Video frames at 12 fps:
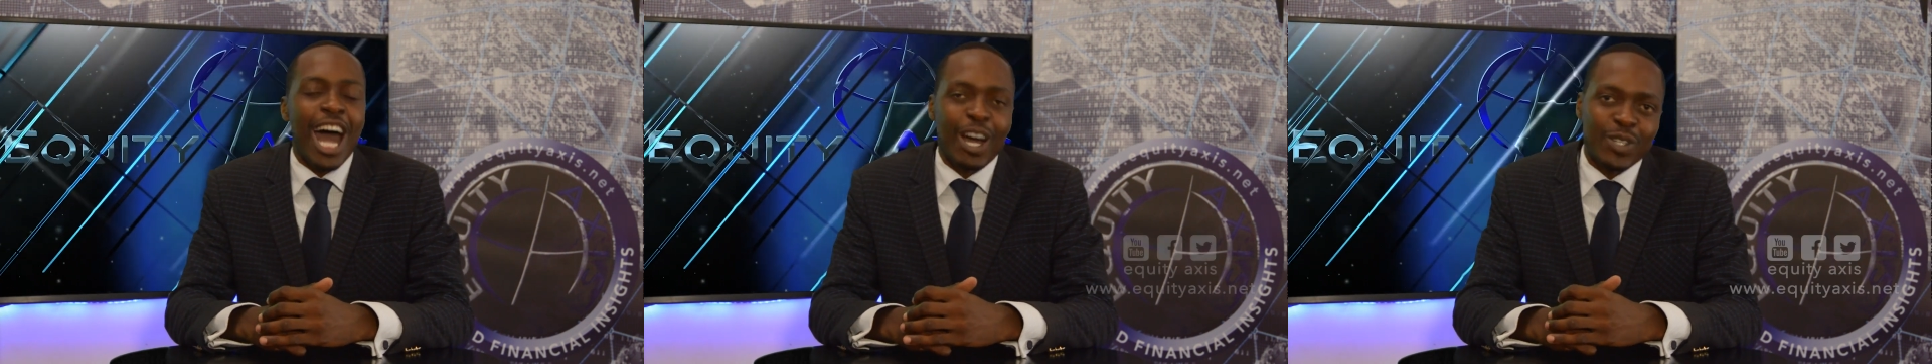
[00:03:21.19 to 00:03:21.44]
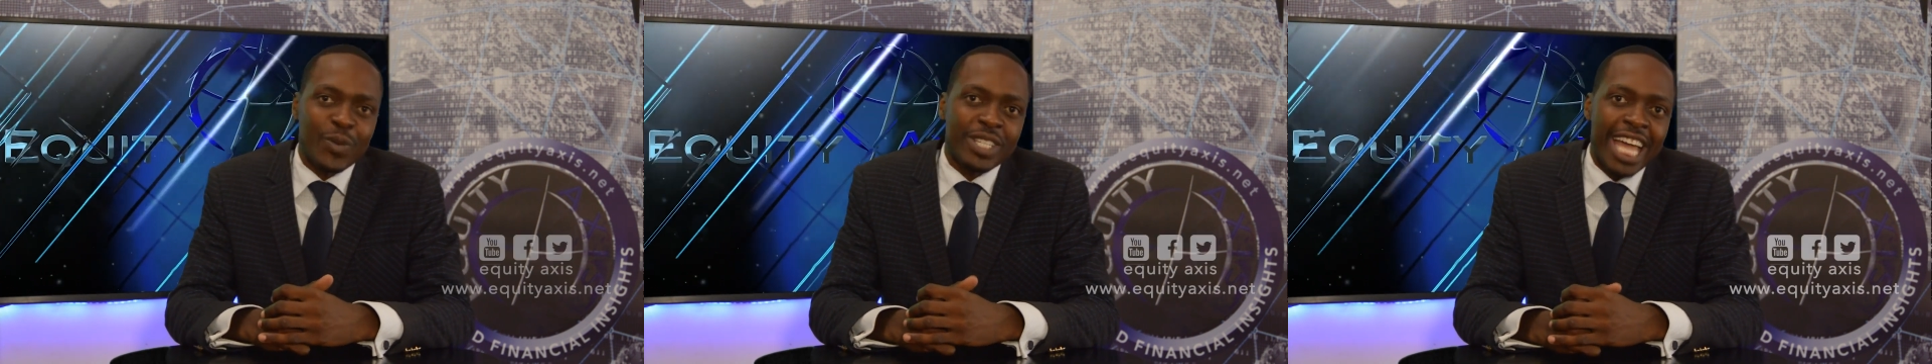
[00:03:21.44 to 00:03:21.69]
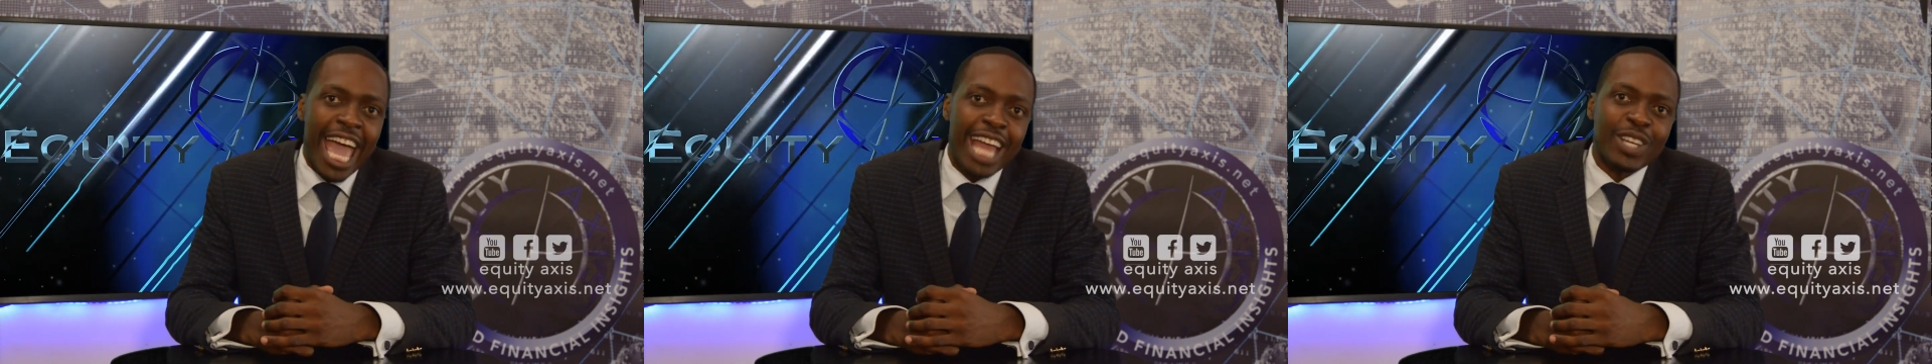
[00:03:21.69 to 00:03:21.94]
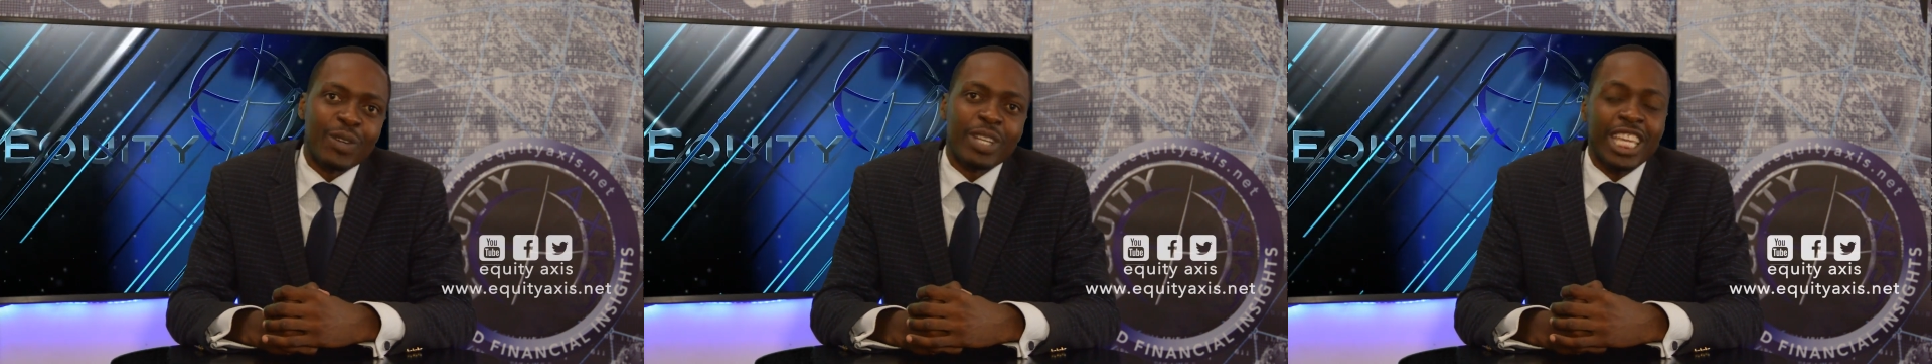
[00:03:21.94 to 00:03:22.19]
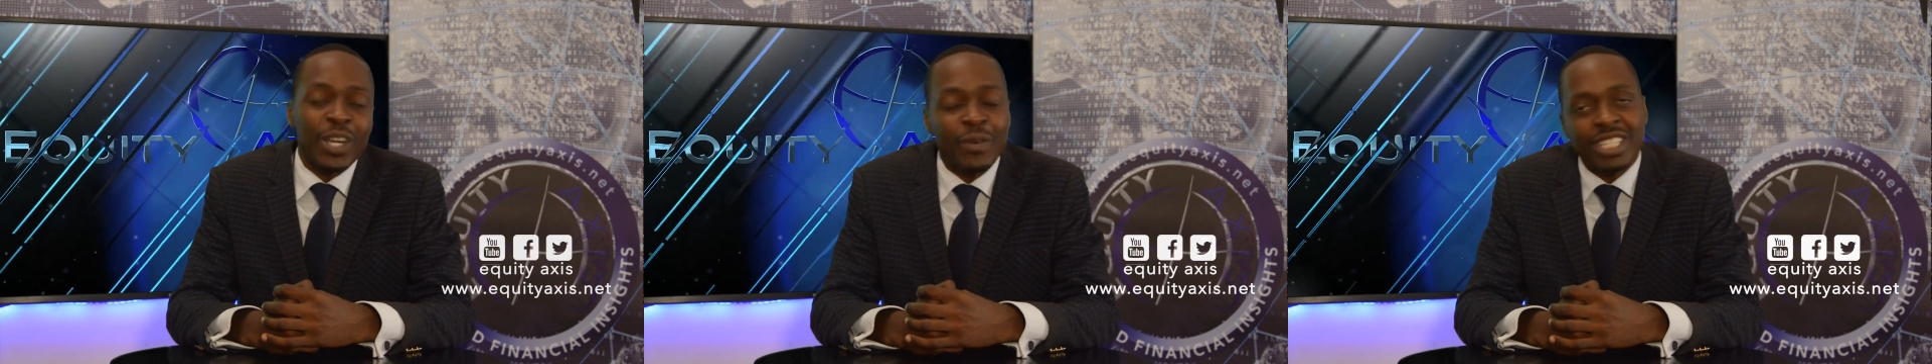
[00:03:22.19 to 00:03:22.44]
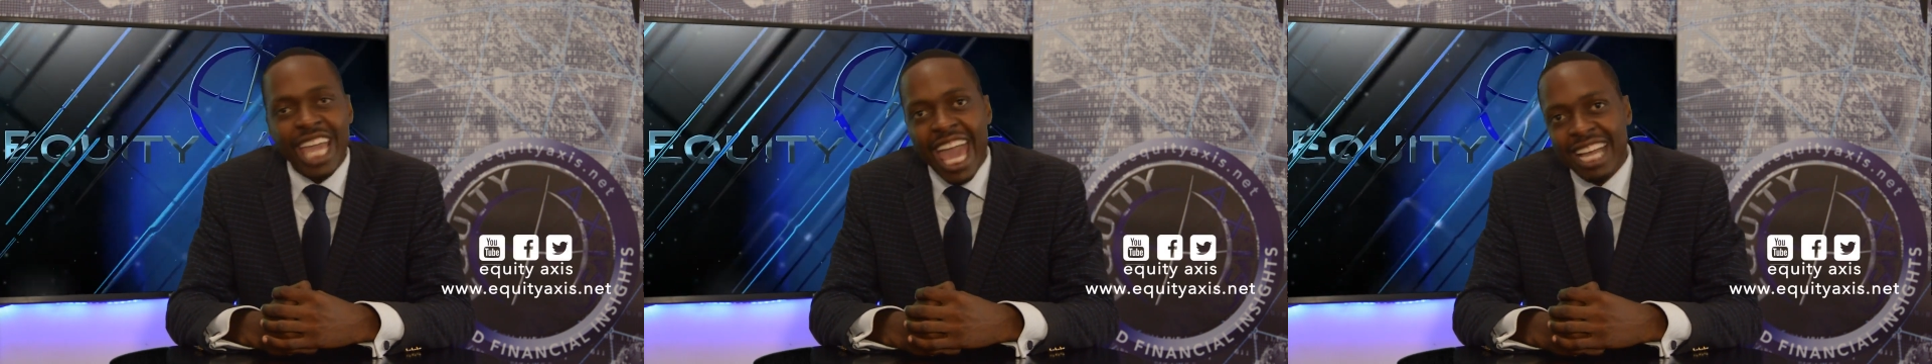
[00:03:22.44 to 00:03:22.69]
our Twitter handle
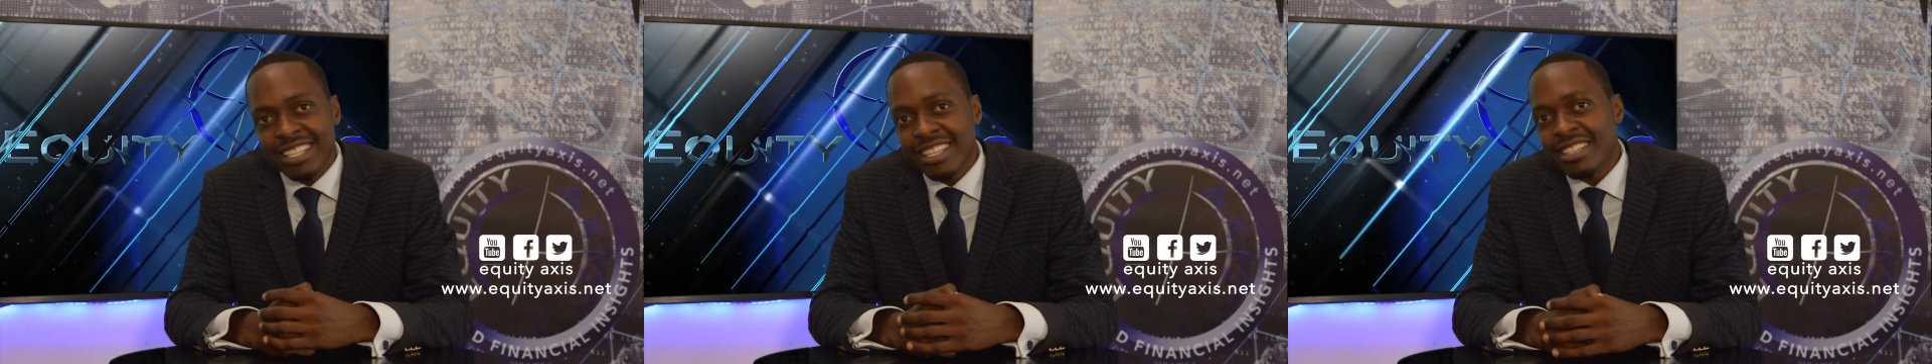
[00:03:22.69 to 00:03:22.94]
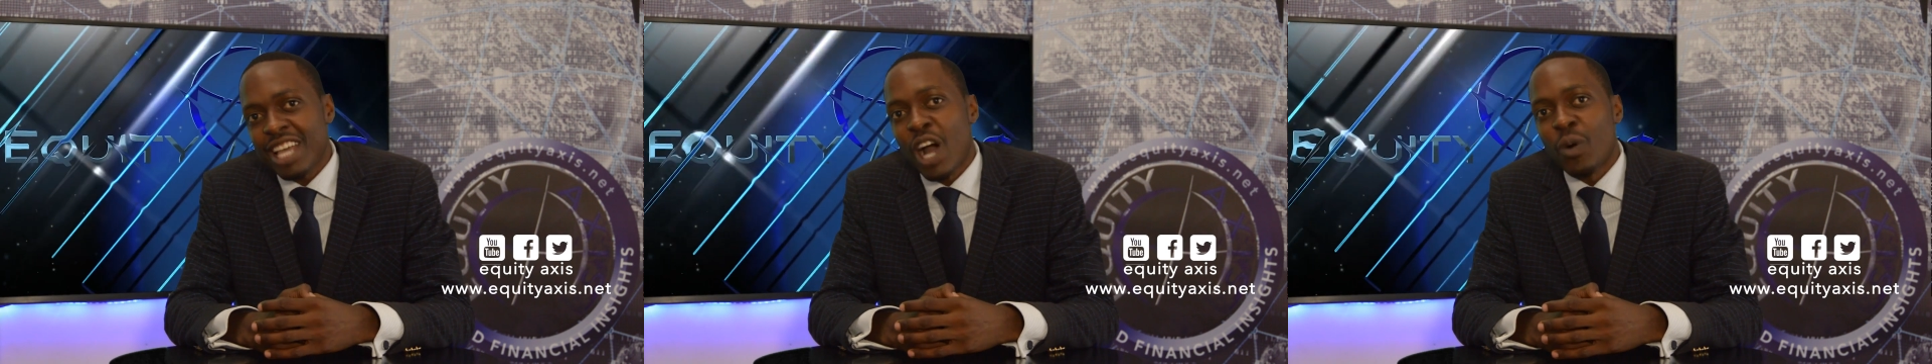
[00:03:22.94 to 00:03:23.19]
Equity Access,